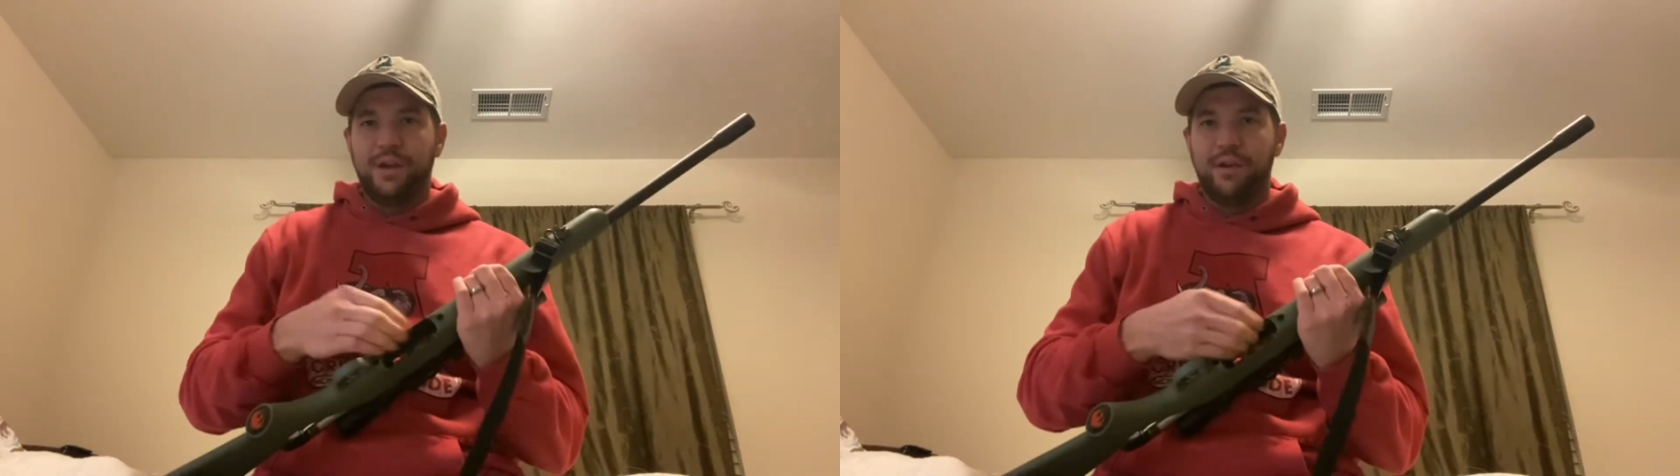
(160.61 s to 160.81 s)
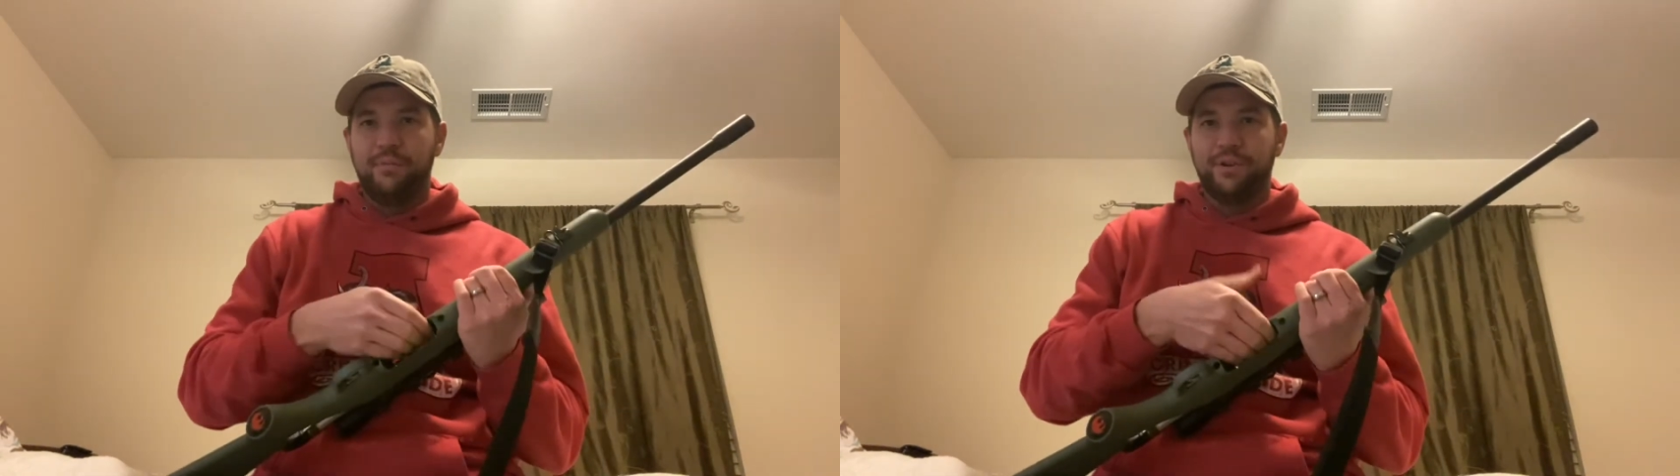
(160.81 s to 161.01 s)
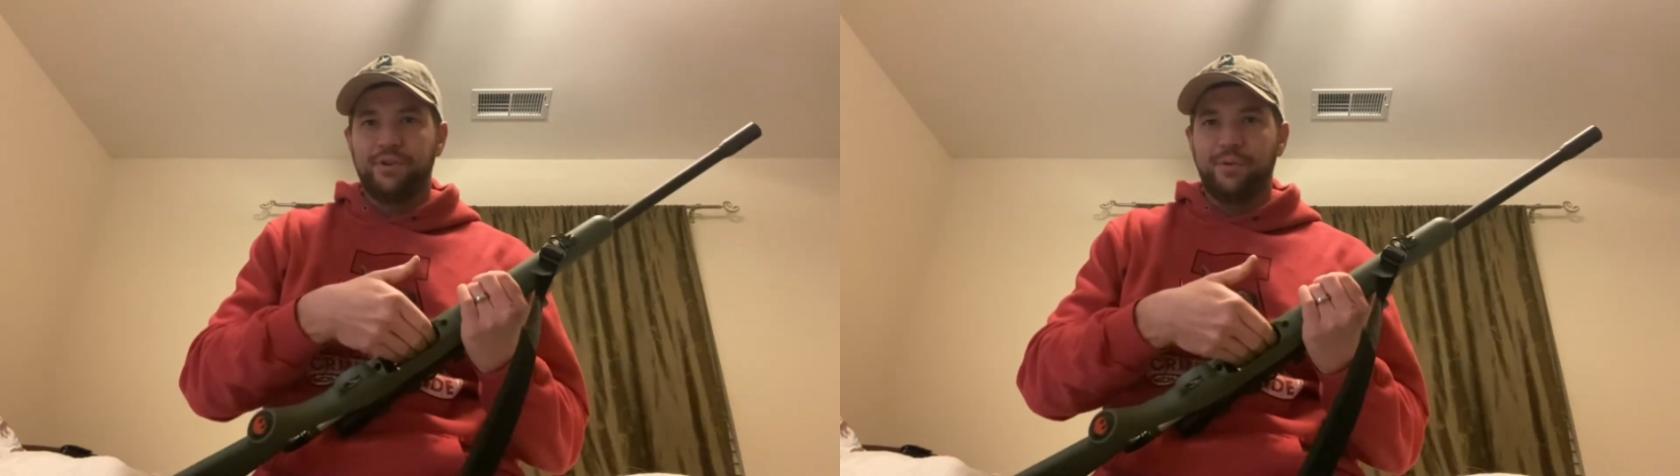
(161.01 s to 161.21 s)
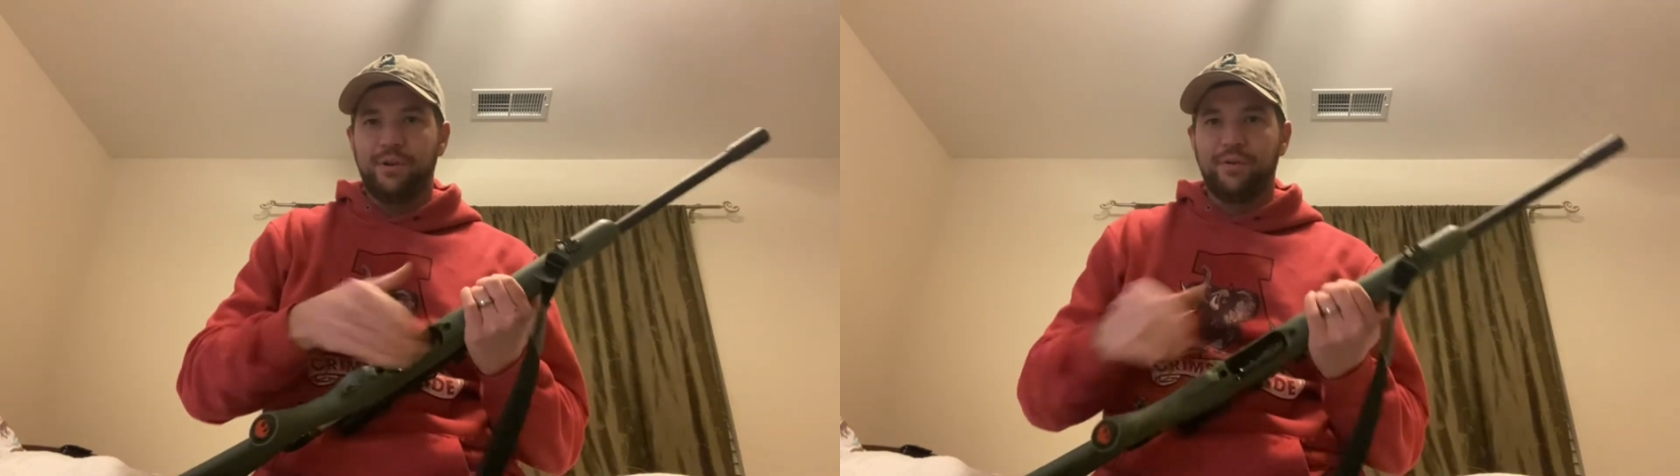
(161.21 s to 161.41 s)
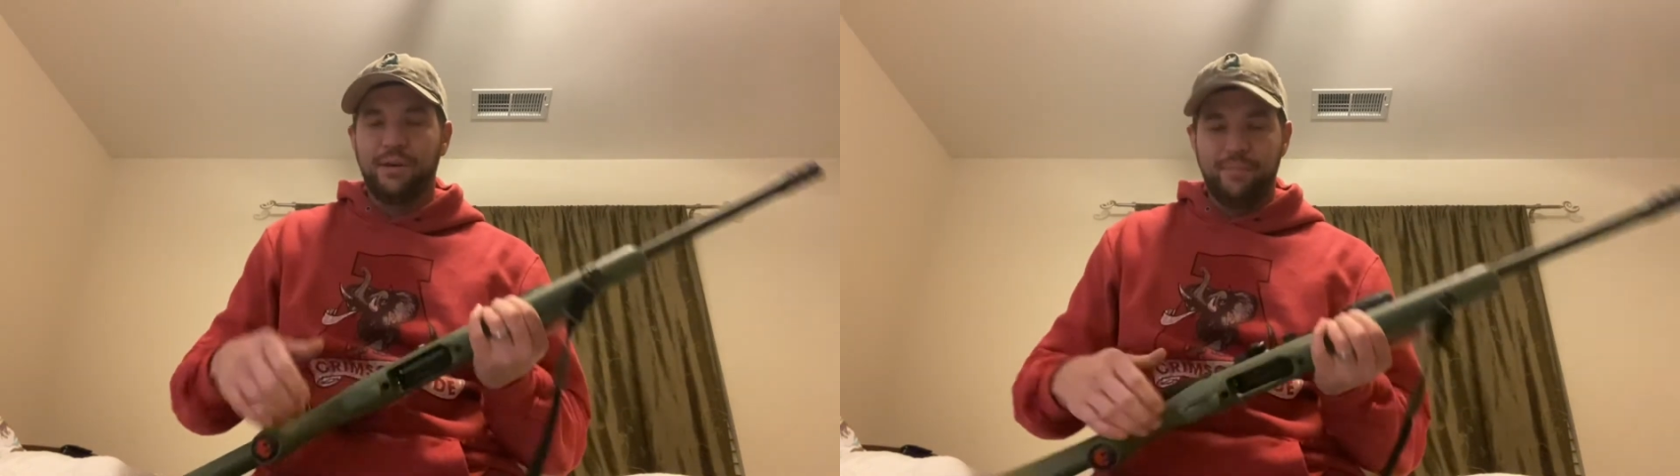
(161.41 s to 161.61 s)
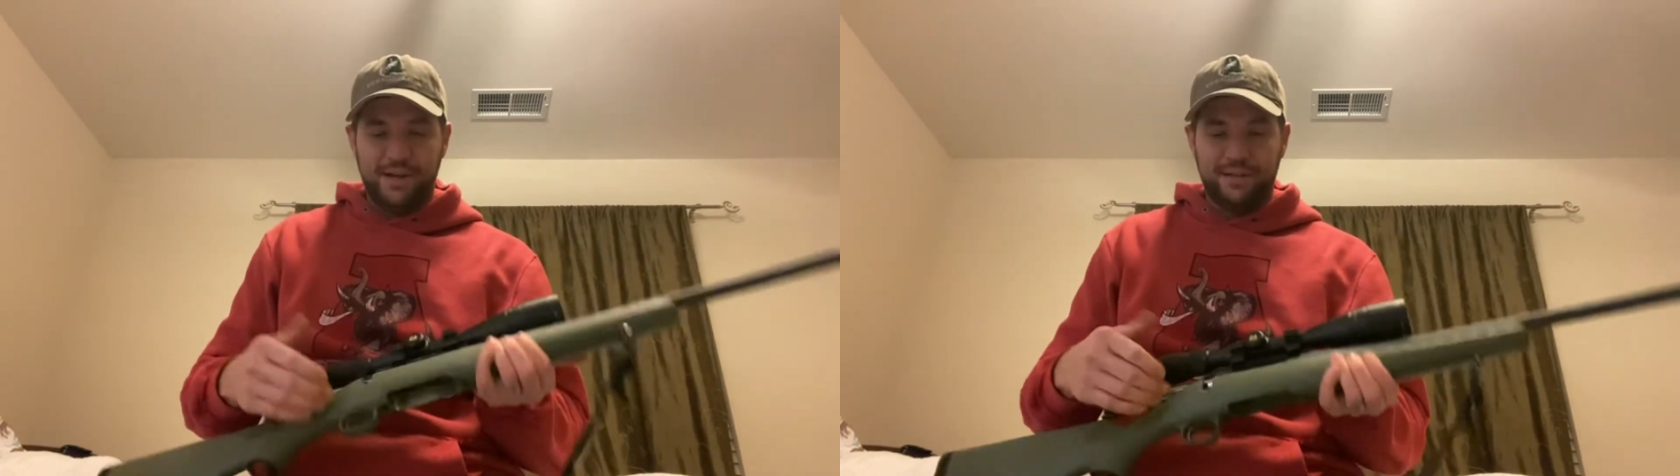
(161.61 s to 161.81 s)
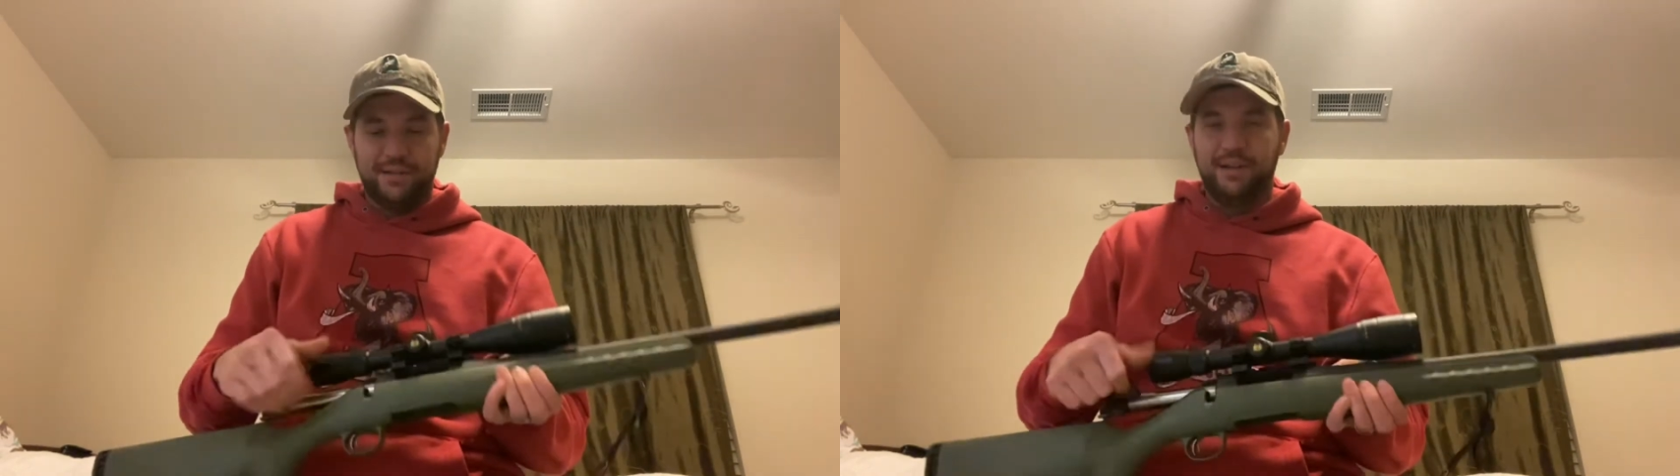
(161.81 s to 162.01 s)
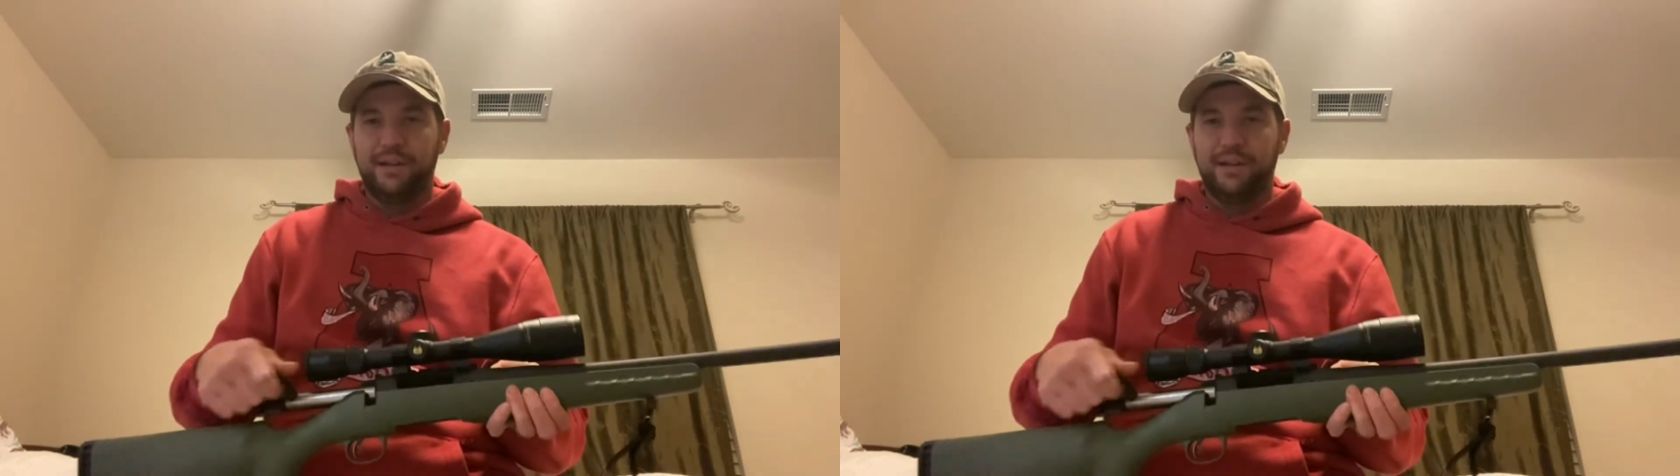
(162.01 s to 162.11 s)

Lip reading: make sure we don't get a magazine